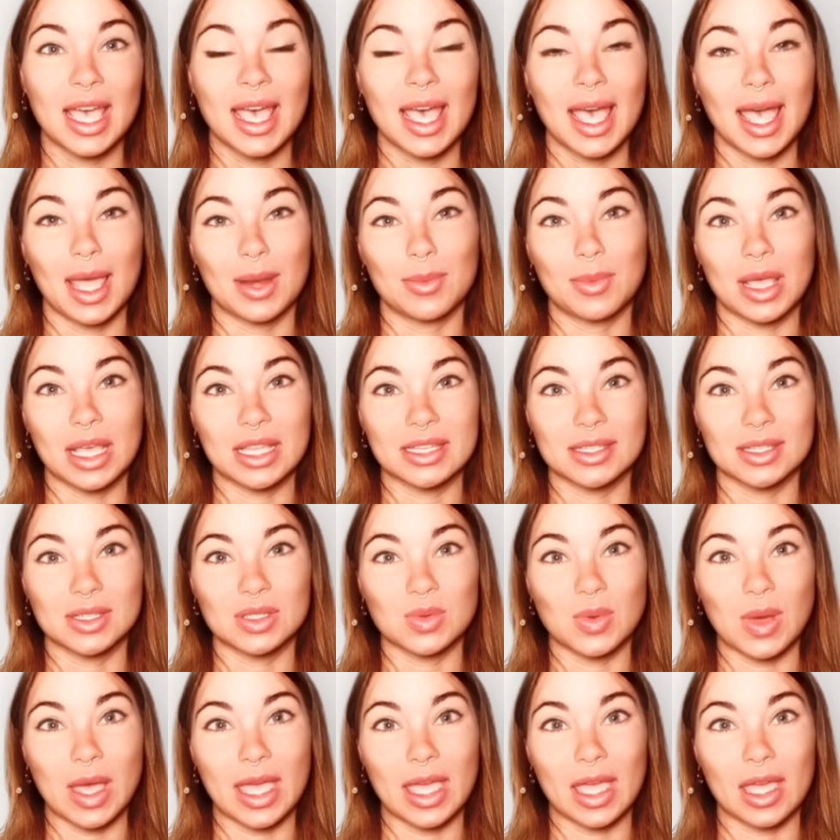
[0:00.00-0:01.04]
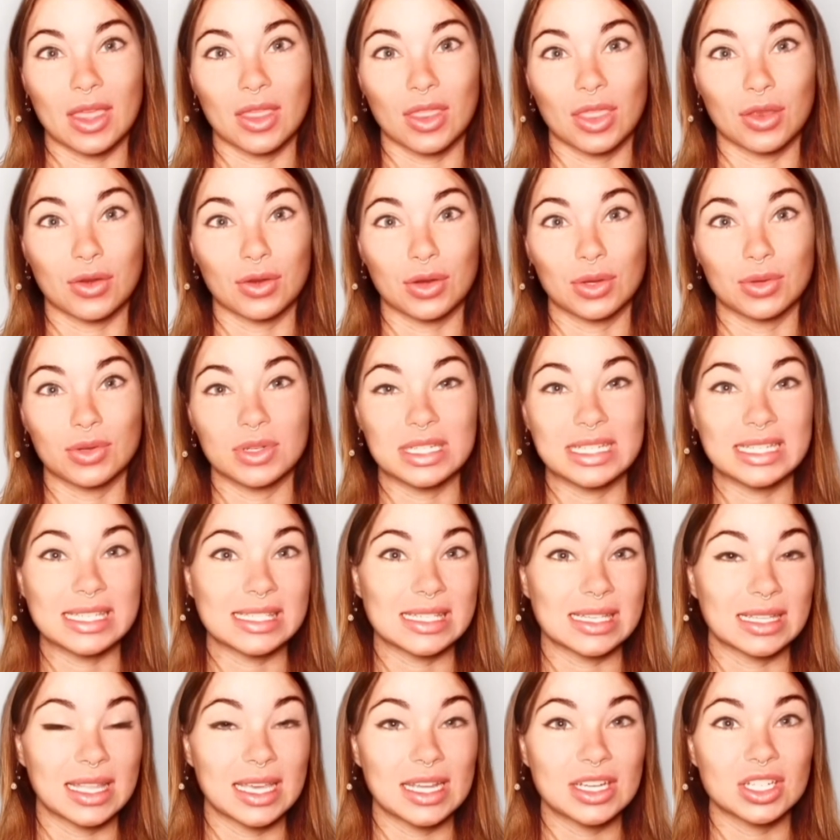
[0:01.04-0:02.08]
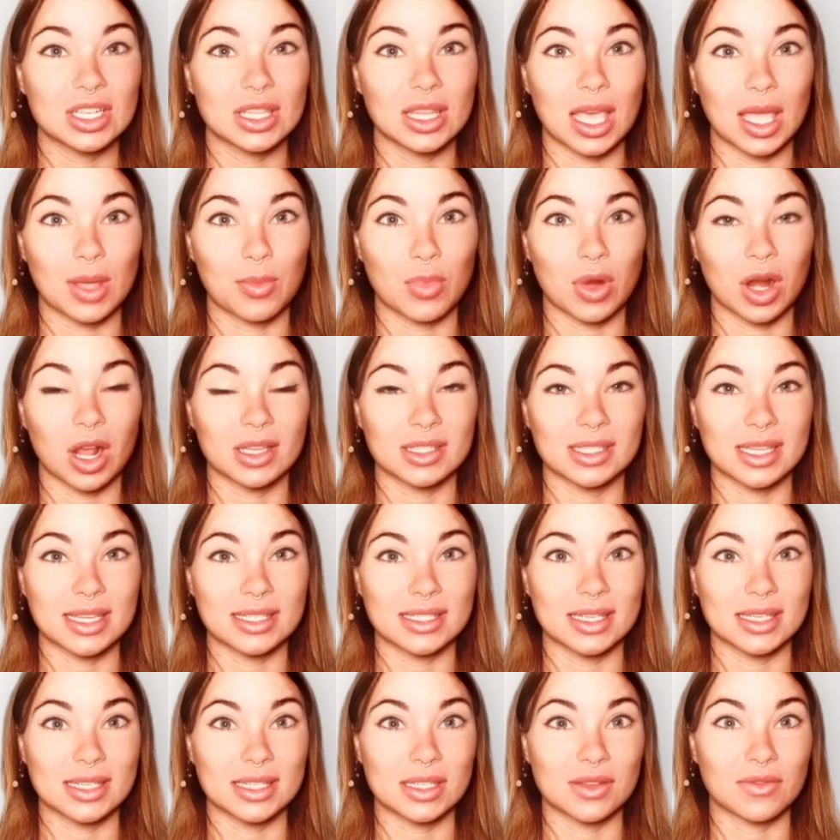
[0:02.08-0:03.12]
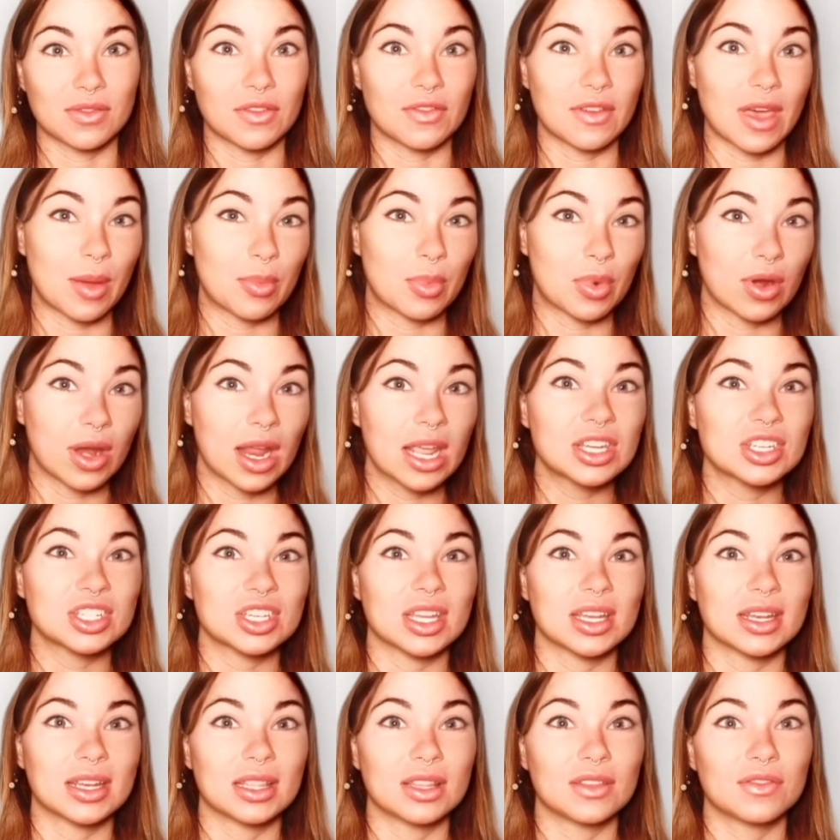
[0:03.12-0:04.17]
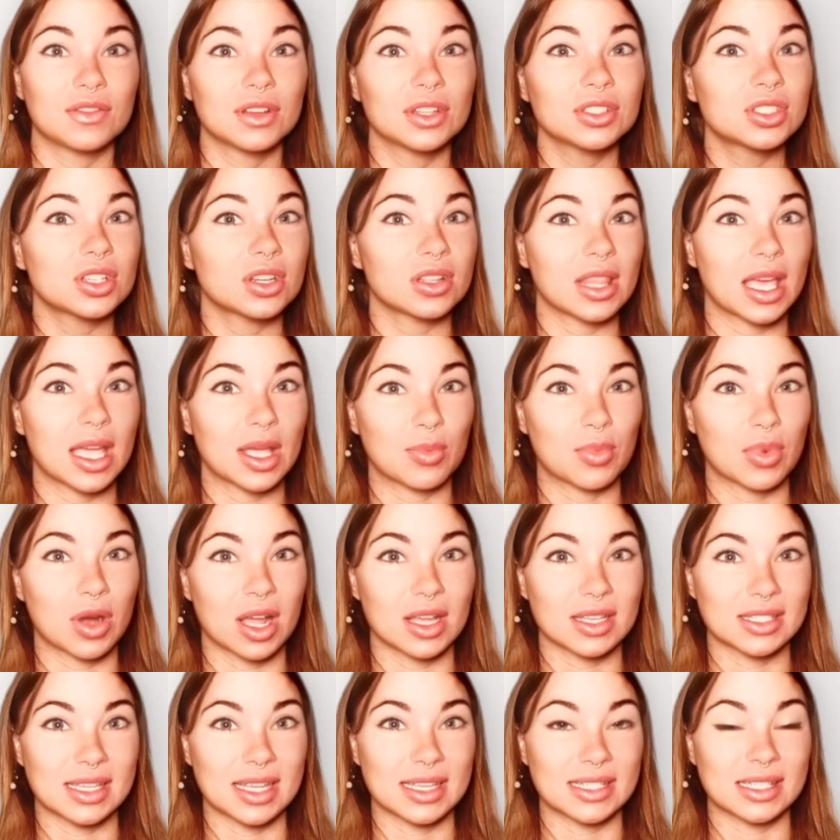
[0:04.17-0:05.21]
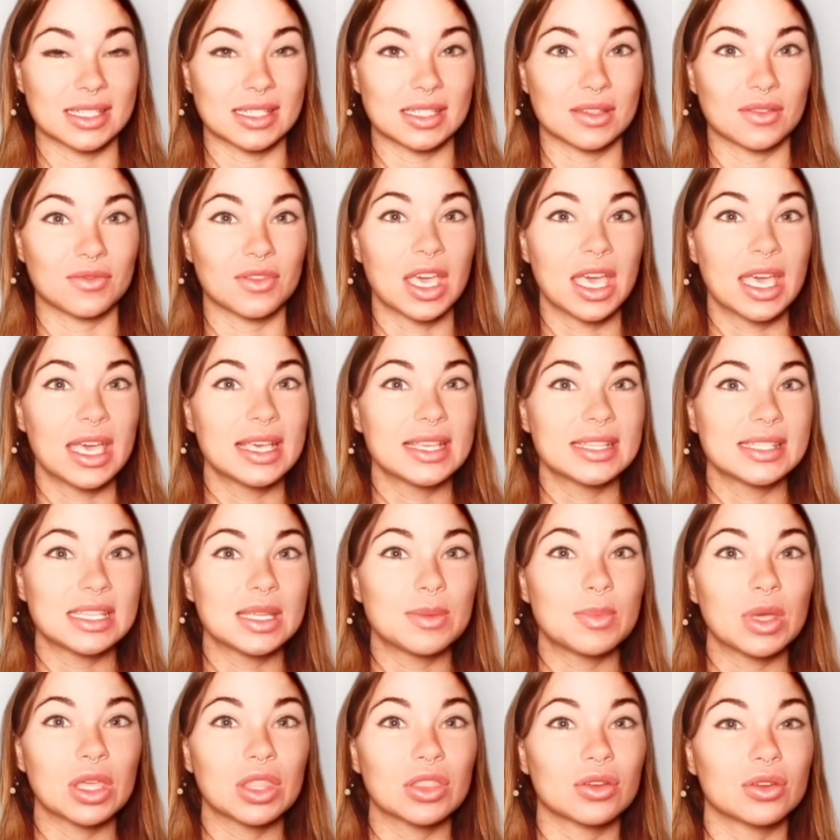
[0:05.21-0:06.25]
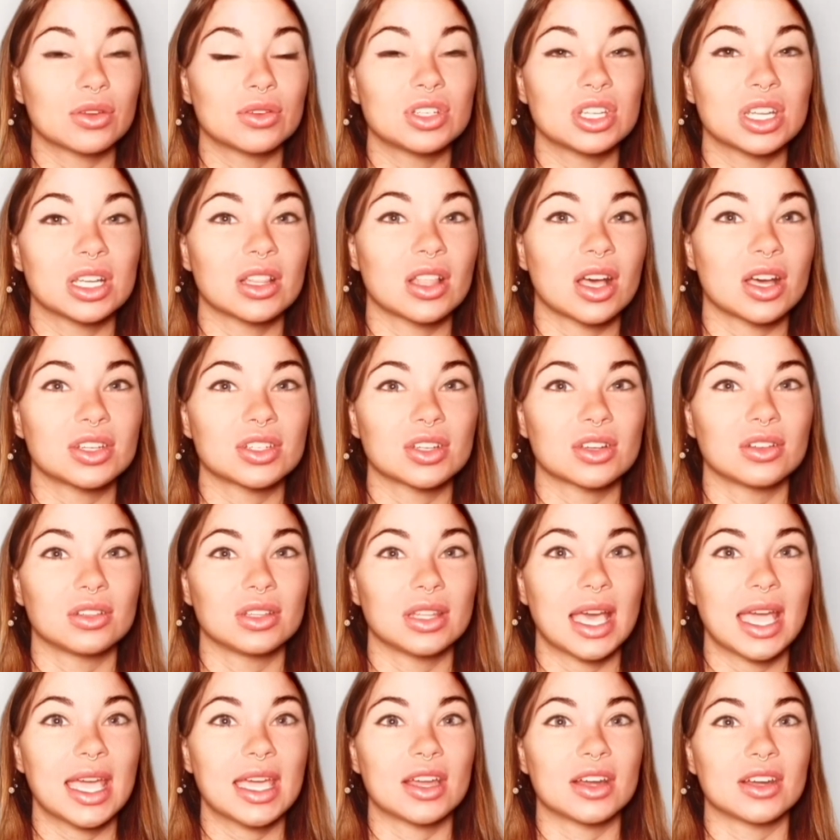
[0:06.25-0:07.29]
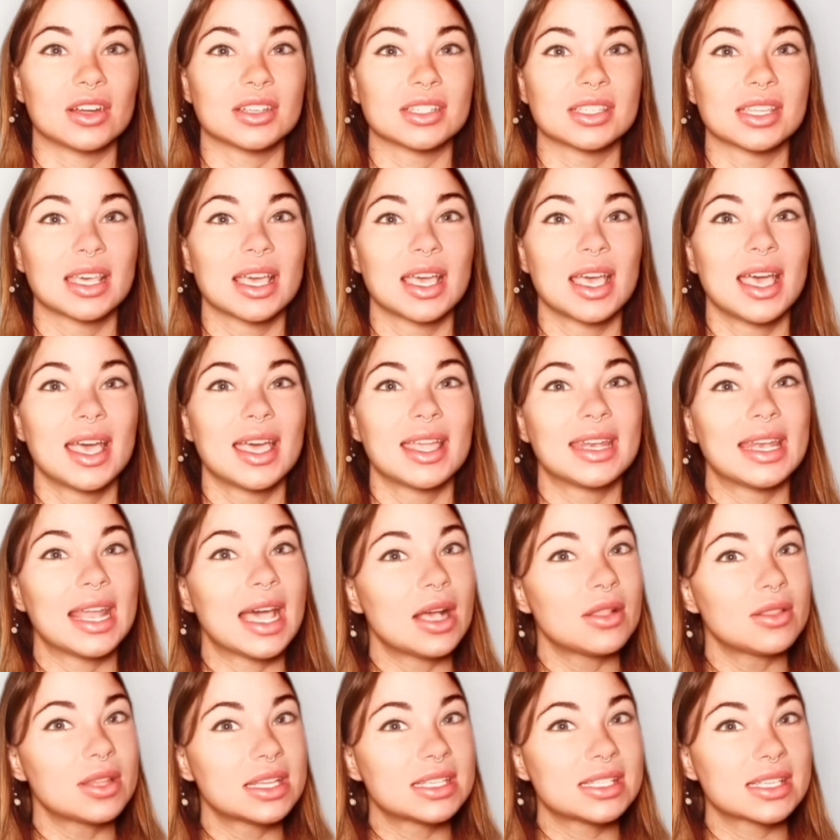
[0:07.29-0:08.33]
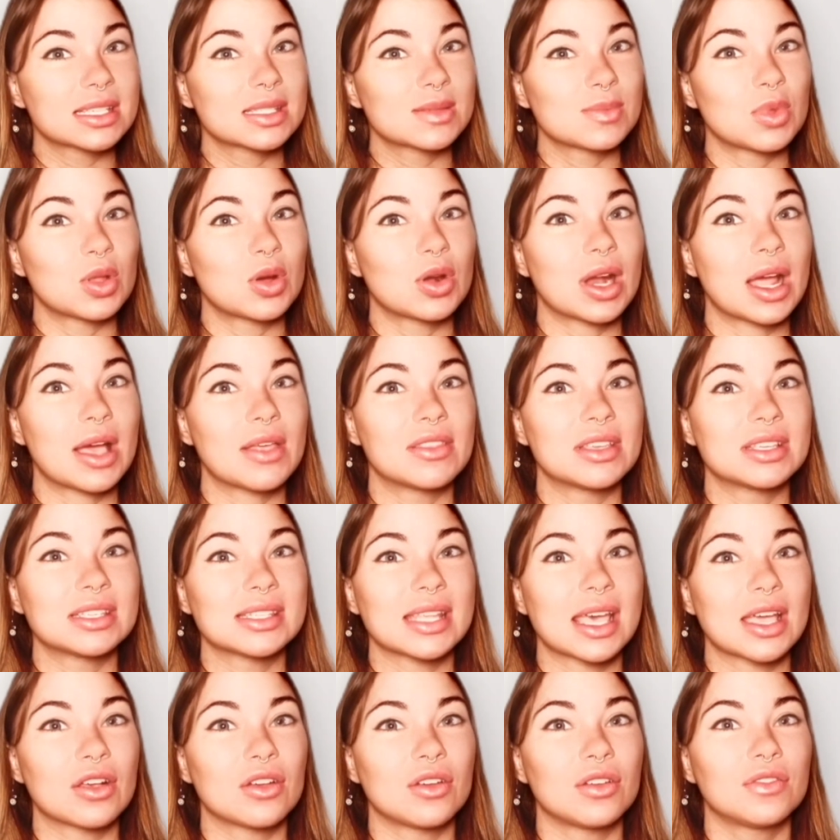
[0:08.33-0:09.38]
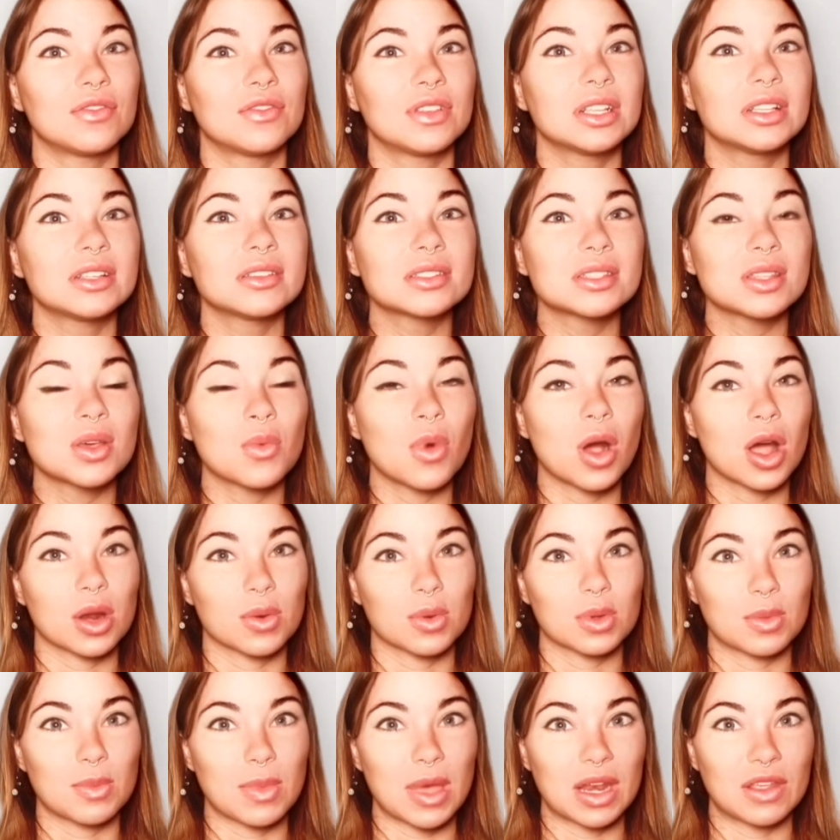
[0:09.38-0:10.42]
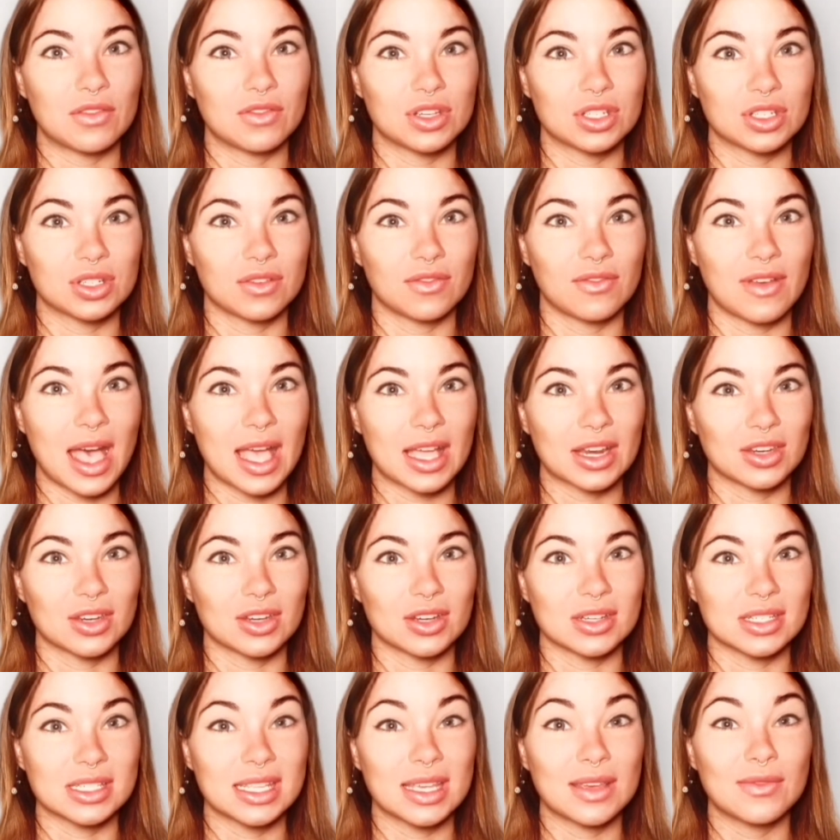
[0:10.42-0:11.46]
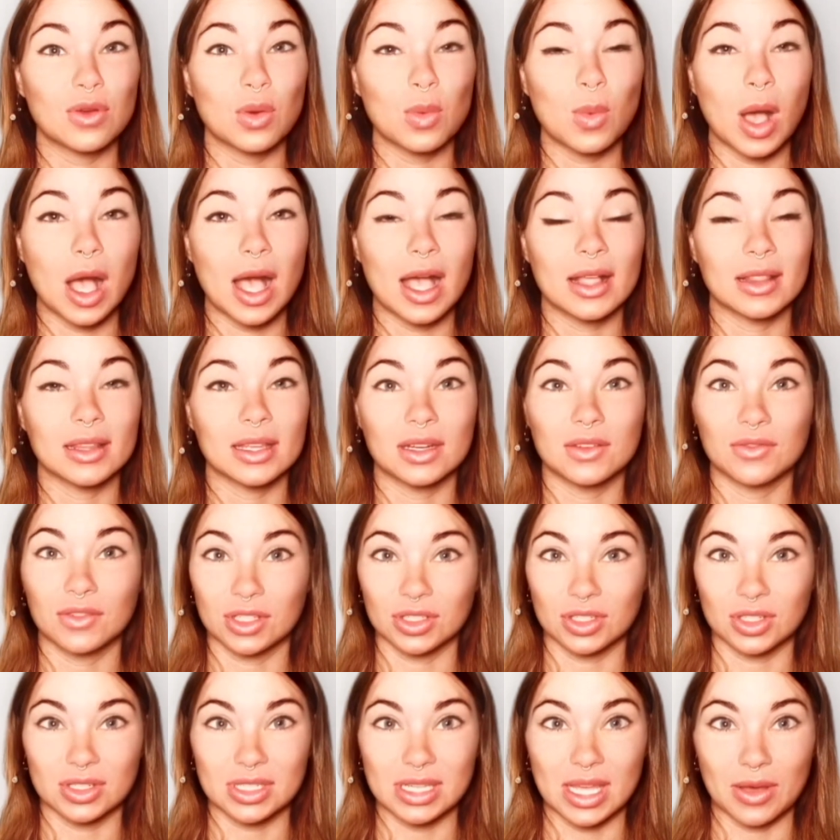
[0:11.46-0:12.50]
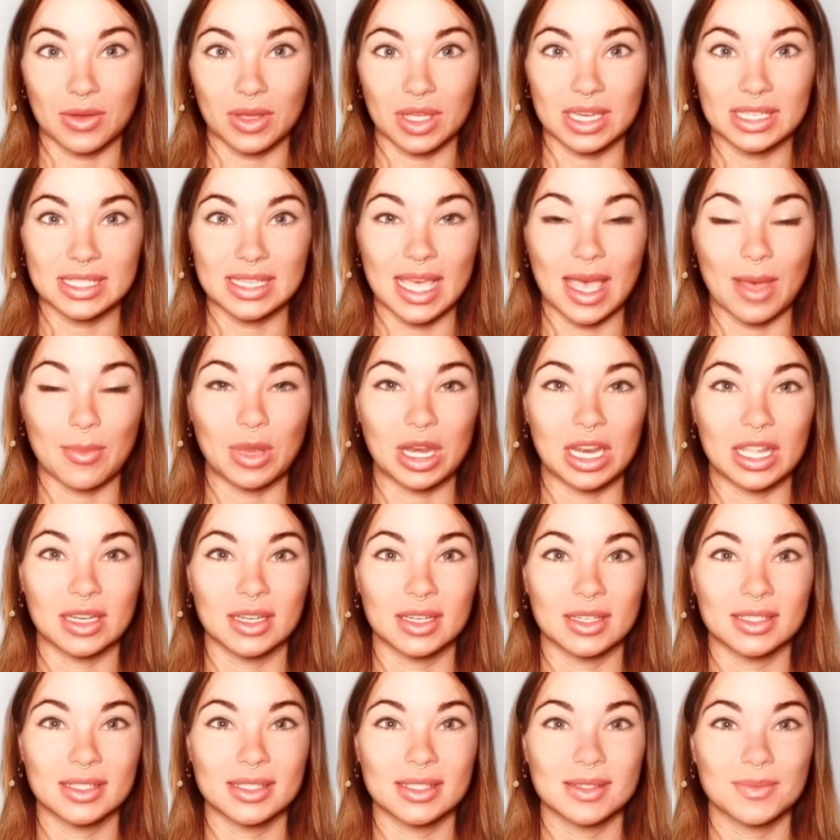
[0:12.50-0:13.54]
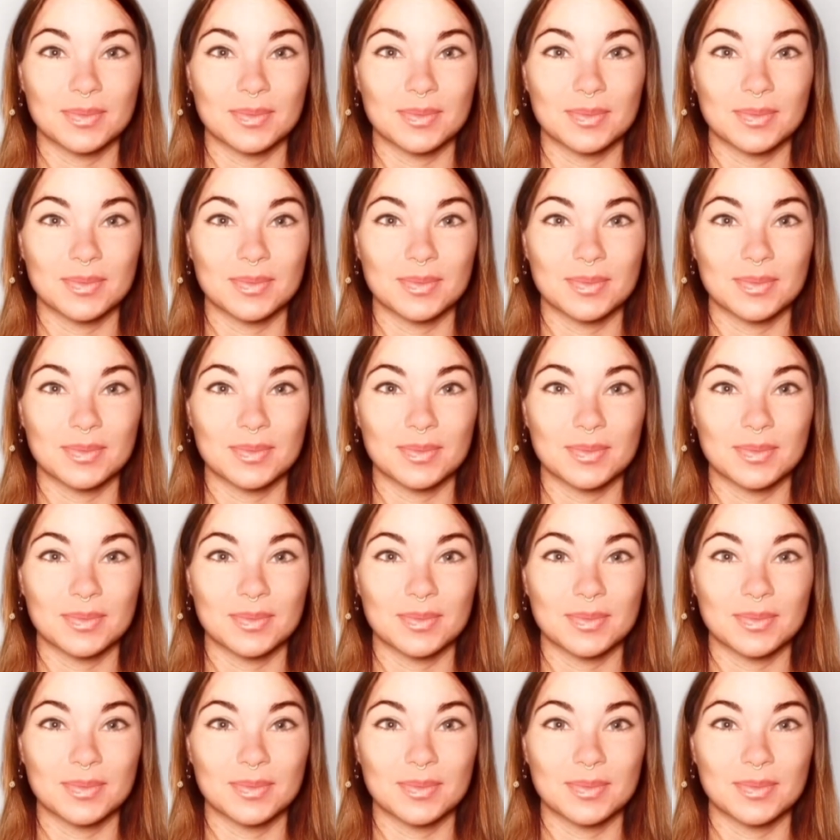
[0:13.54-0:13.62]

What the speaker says: and makes its way through distillation-like processes of evaporation and the filter-like processes of seeping through geological layers. Now let's explore how this cycle fills the water with beneficial factors, even while it filters out contaminants.